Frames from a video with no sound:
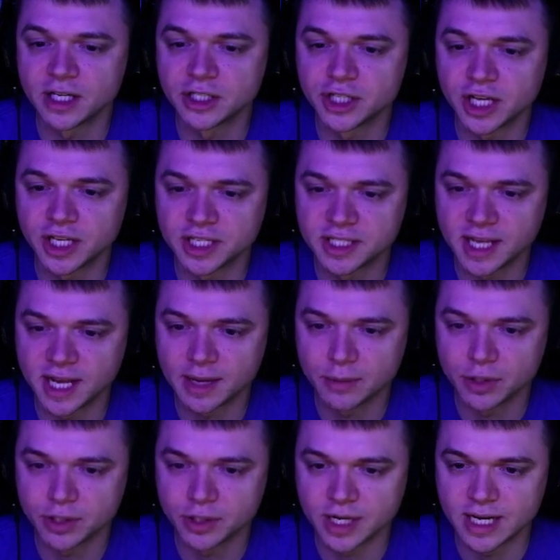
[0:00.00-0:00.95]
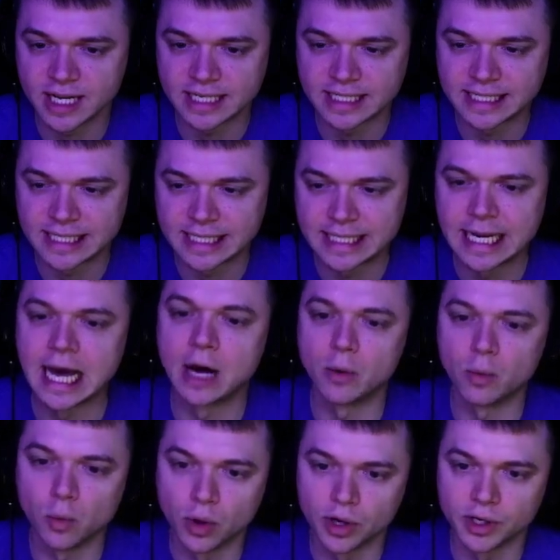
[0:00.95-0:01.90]
a jelly sandwich, and it did
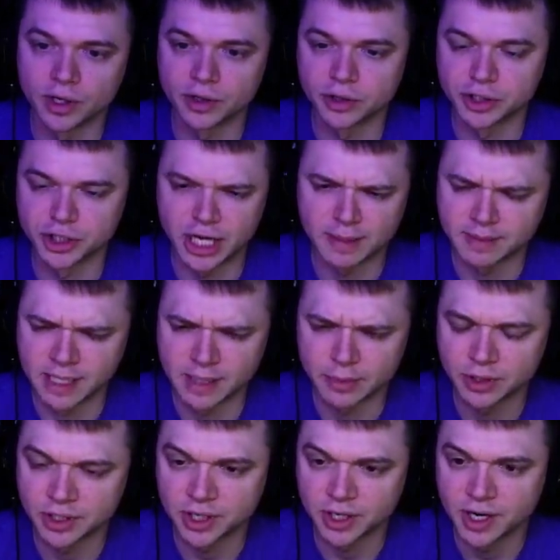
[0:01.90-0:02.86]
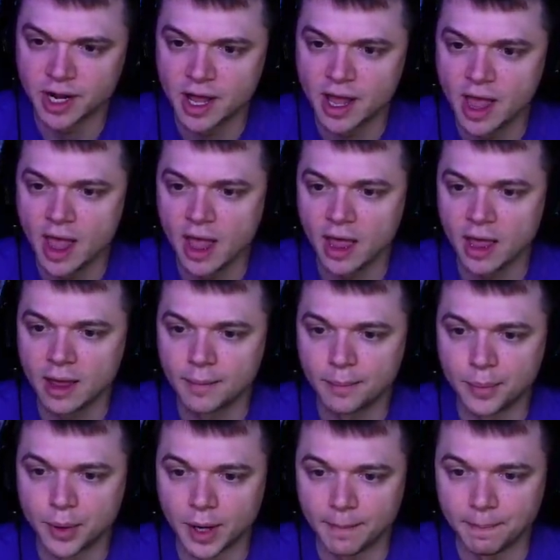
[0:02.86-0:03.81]
not work. Or a jam sandwich, sorry.
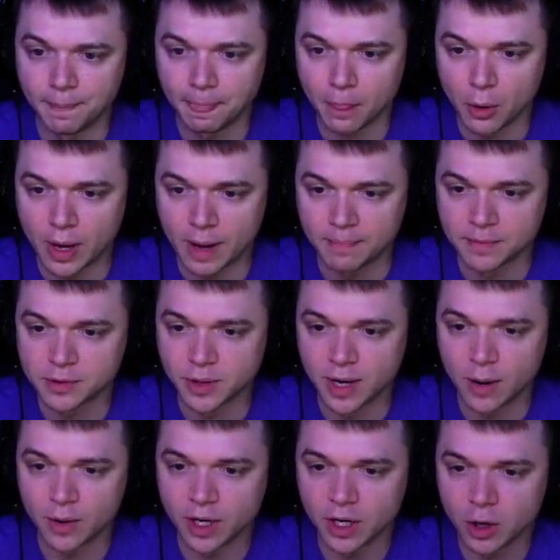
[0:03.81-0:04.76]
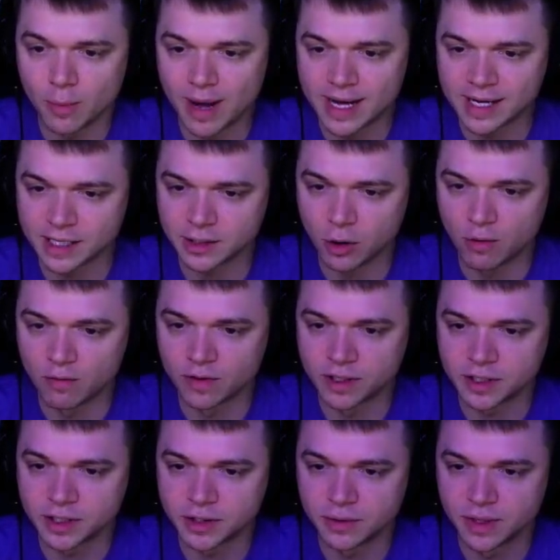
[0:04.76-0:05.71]
But, okay. So now we're going to go back over
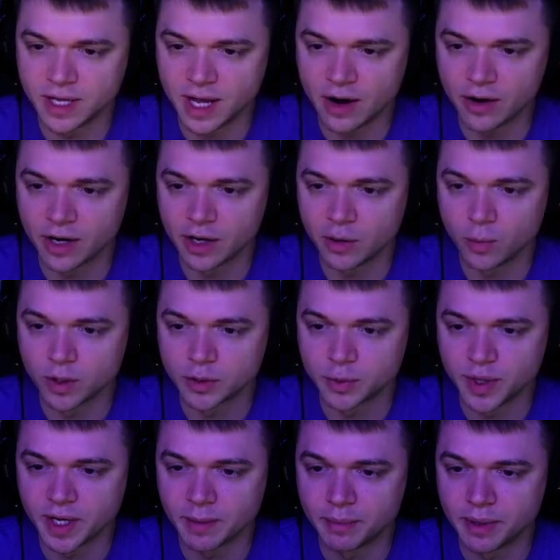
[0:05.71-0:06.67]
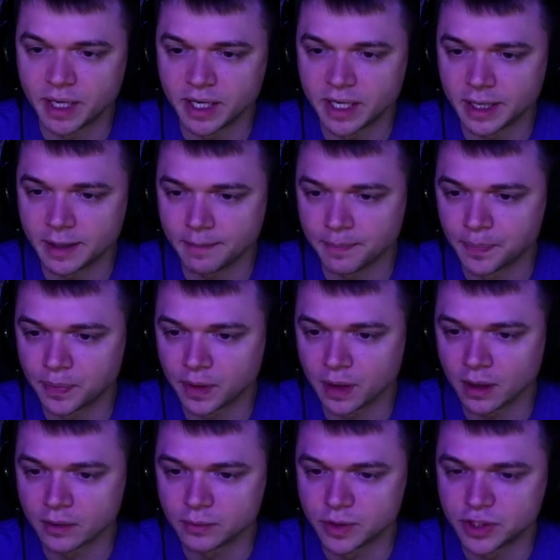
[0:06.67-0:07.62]
to the area in which we can picnic.
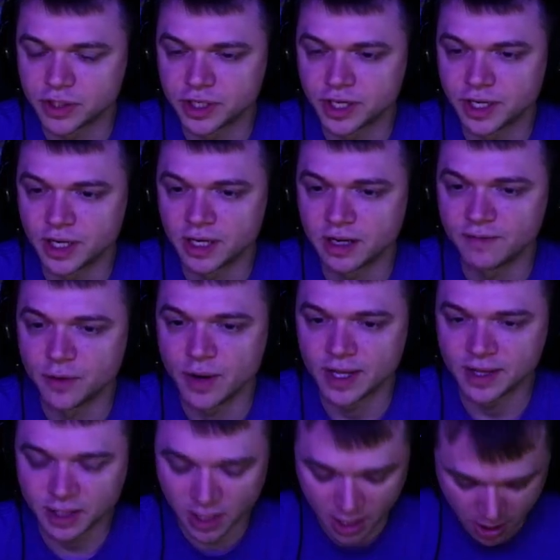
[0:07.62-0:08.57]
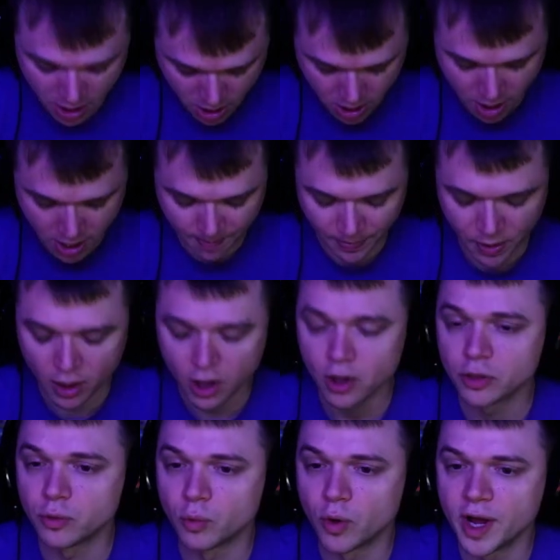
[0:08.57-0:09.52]
We should, uh, if you hit the uh,
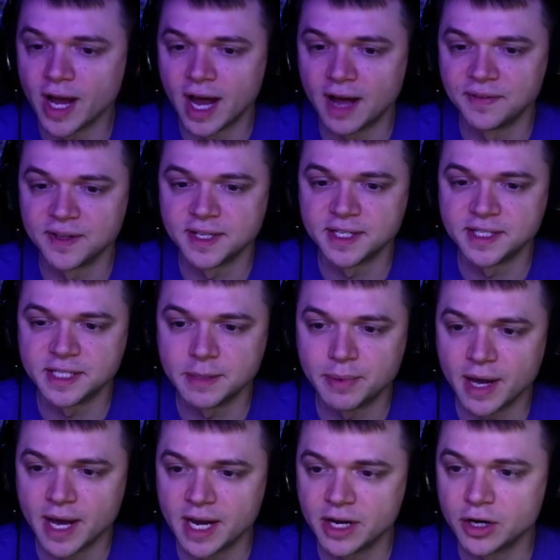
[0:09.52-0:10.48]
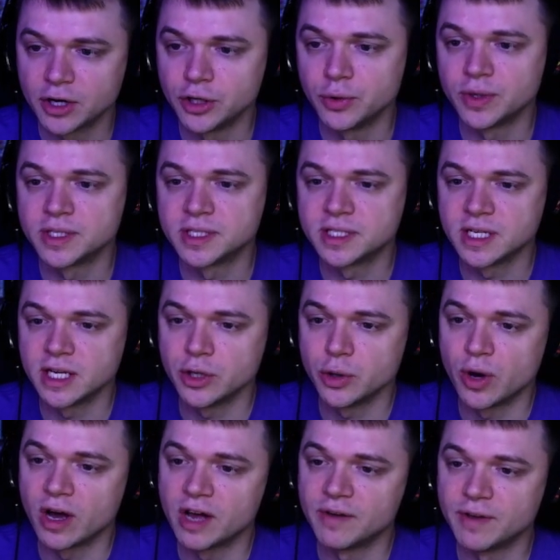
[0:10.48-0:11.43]
right on the D-pad here, you can see
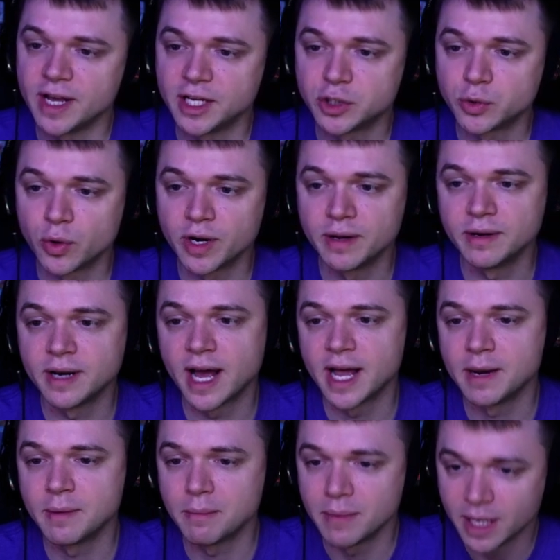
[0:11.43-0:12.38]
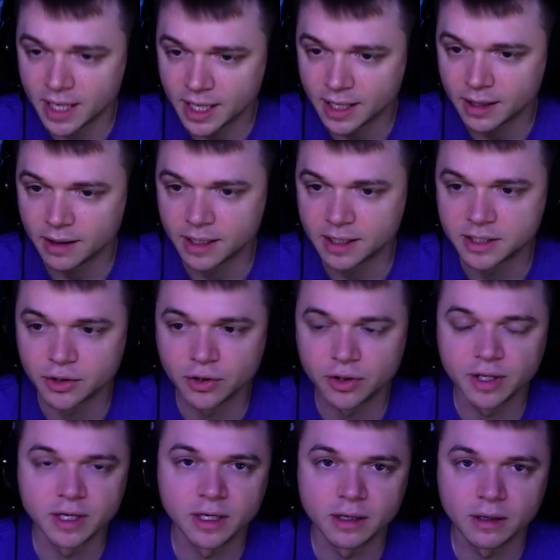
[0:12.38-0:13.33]
you have a twenty-nine minute until
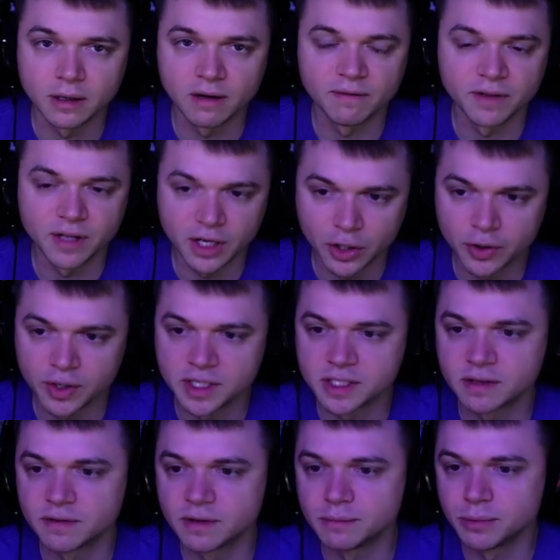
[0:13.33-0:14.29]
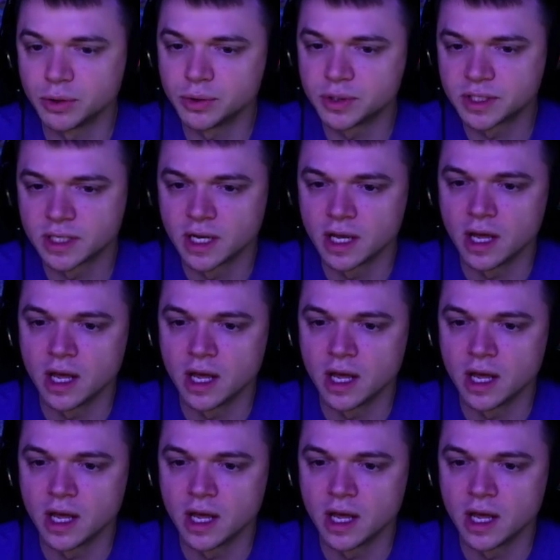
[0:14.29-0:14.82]
the of the increase of the boost.